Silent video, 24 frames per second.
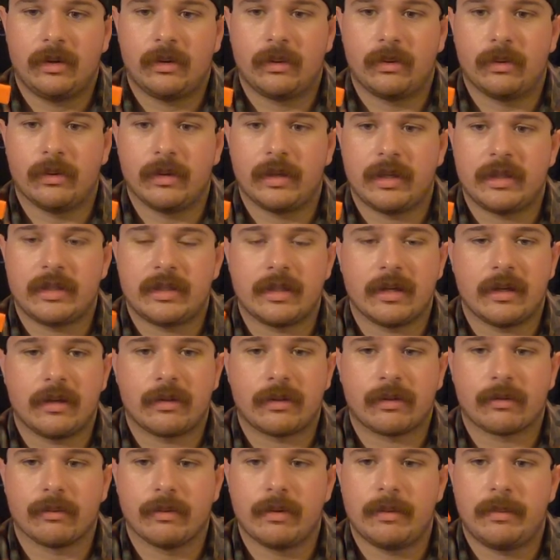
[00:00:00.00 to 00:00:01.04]
or they sell
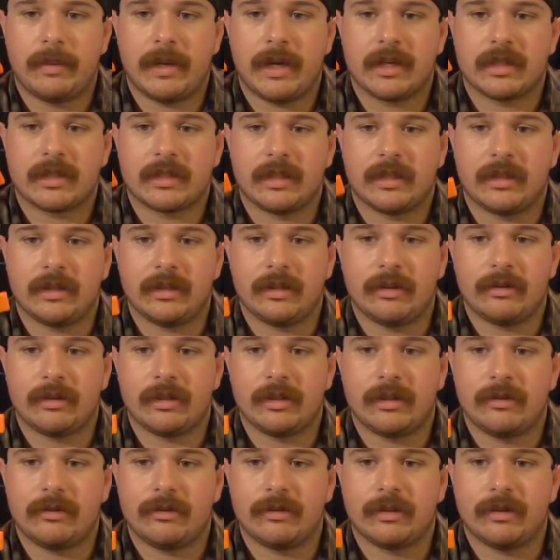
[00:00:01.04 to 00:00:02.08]
3 packs, and you can
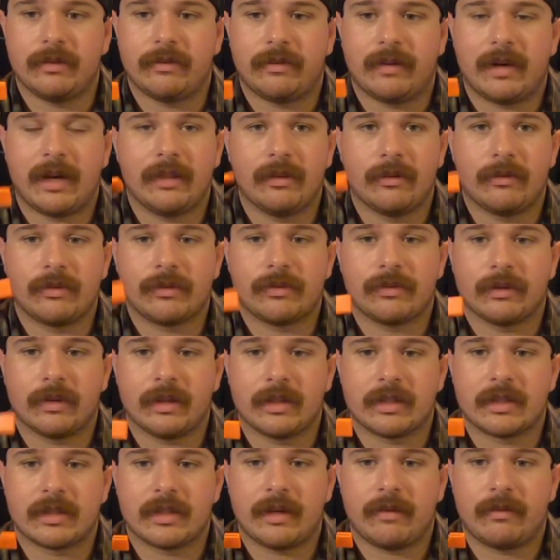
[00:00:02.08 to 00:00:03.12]
usually find those for
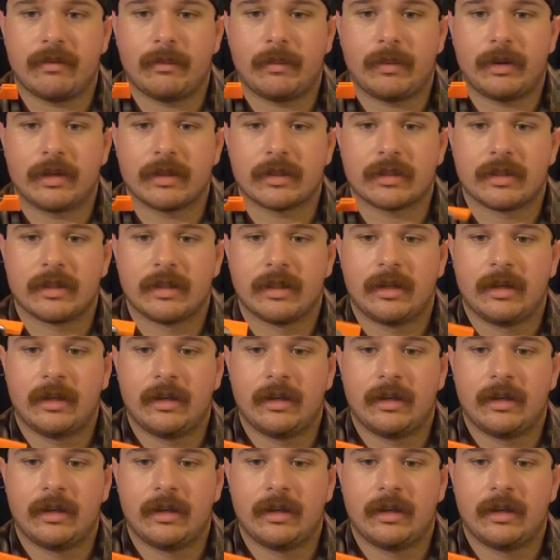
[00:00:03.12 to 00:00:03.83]
like $7.